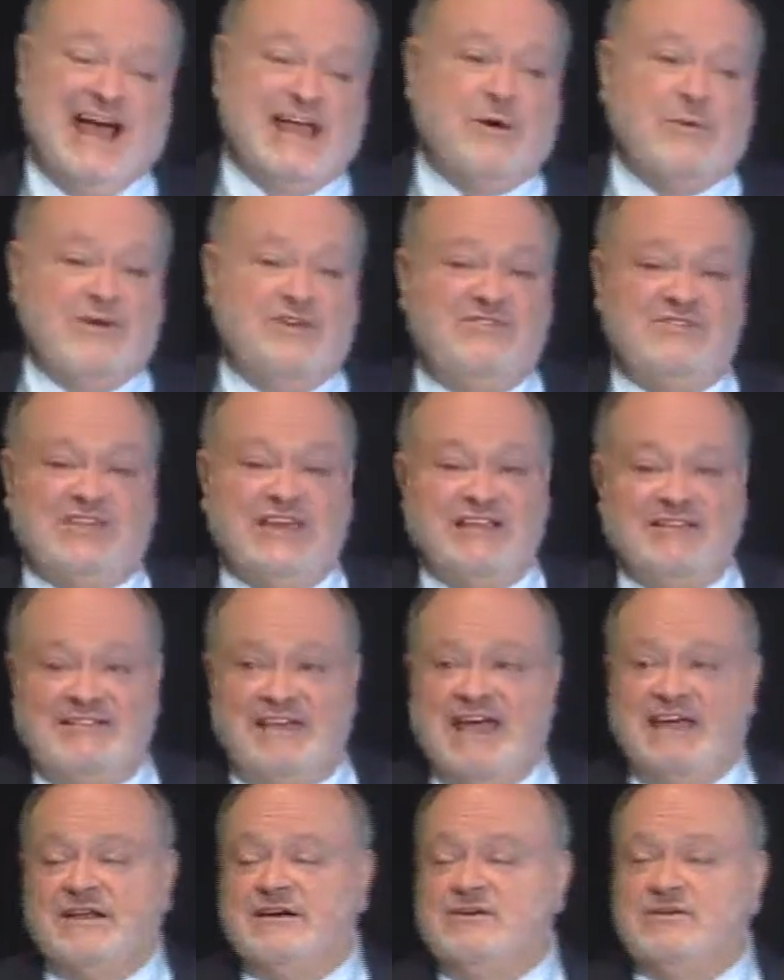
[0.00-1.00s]
I always think
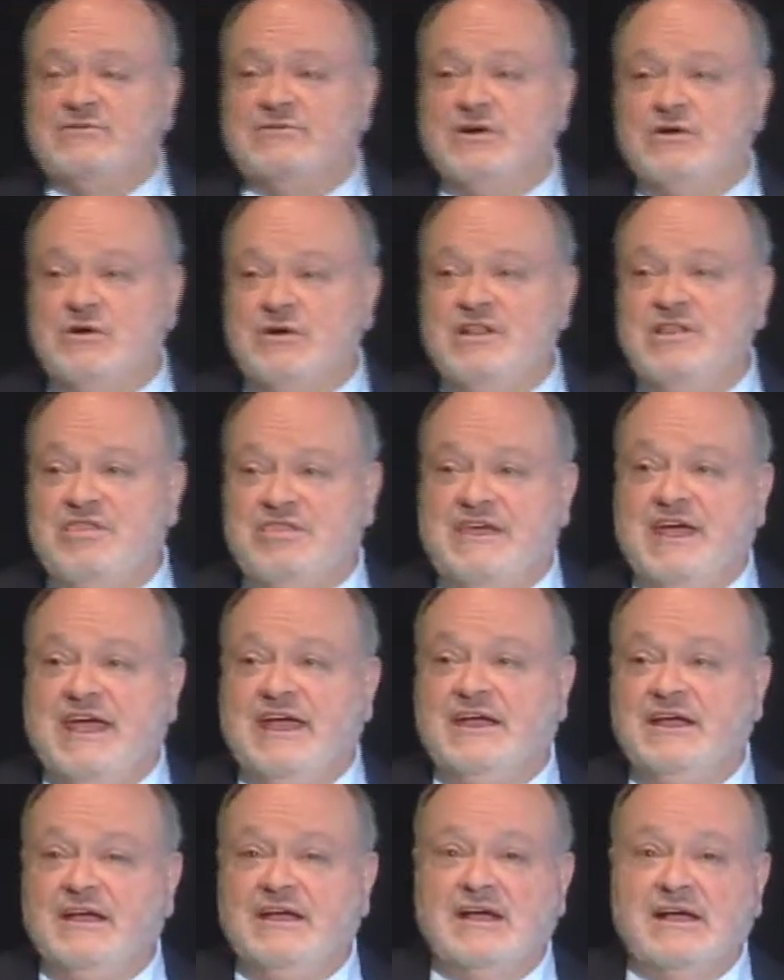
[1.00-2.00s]
data are a good
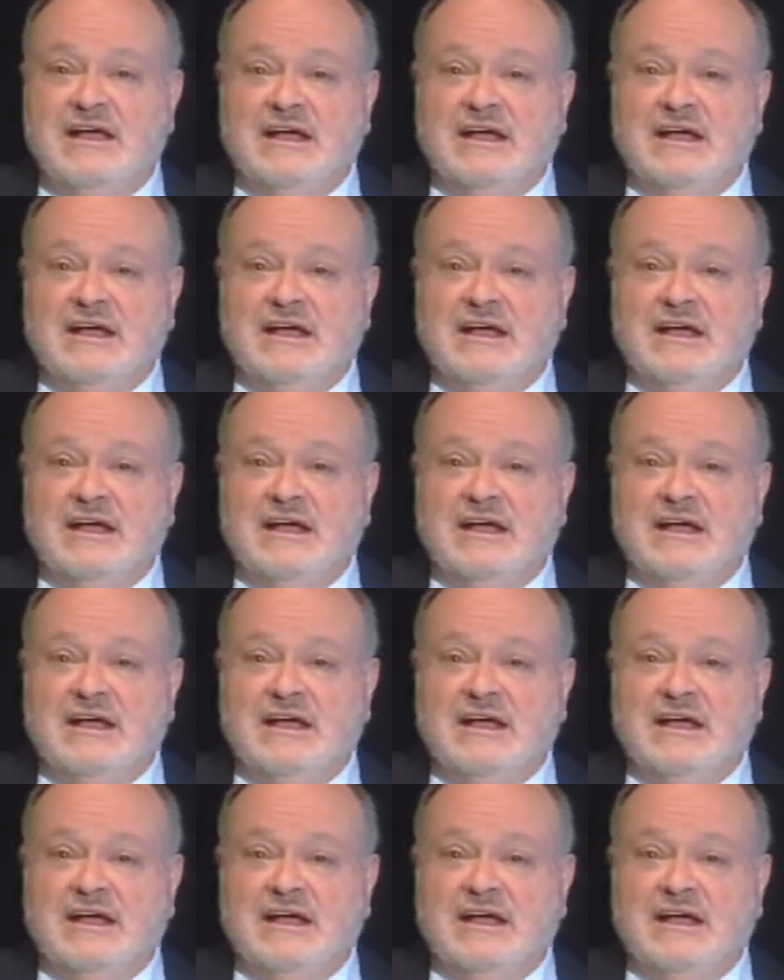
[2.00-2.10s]
thing.